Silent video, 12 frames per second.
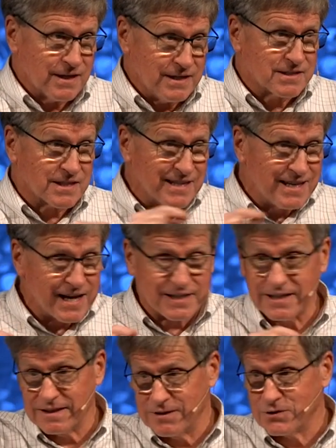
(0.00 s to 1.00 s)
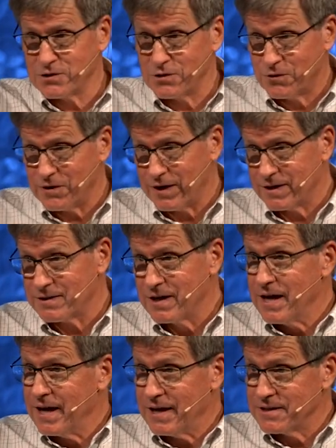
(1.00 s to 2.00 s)
He's connecting those two things.
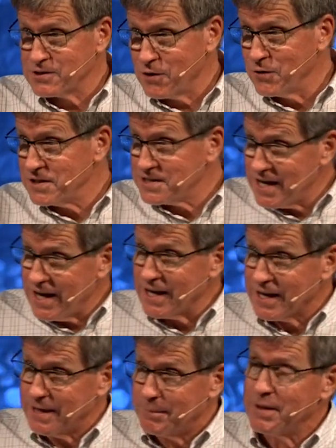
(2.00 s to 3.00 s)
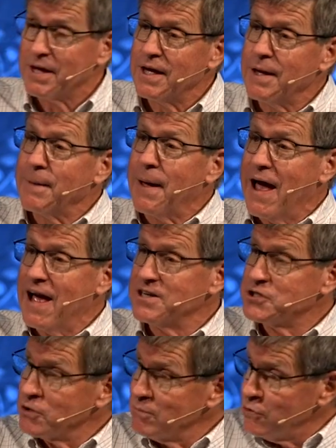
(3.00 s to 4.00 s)
And so he's telling him,
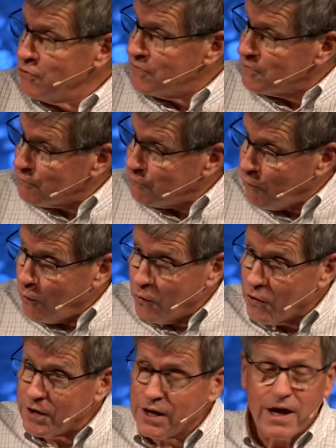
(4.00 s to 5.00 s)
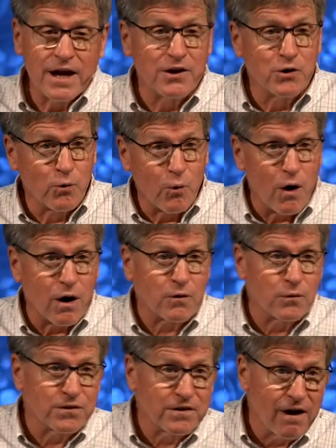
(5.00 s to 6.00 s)
as you're moving forward in your
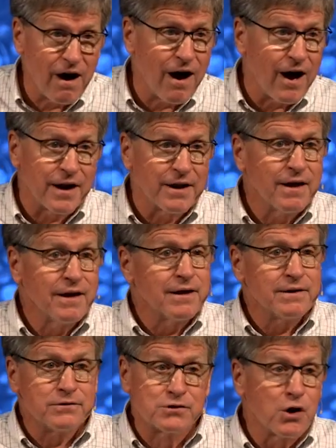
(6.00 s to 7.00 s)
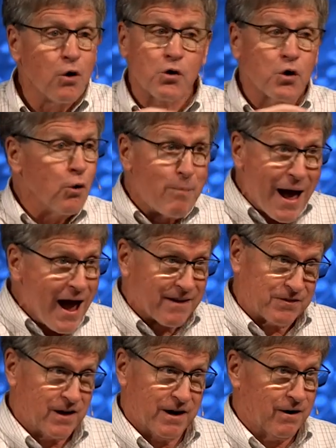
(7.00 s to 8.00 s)
walk with God, don't go
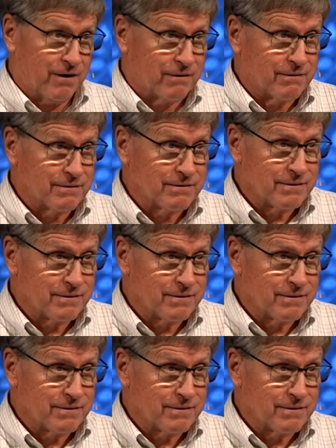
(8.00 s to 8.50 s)
back there.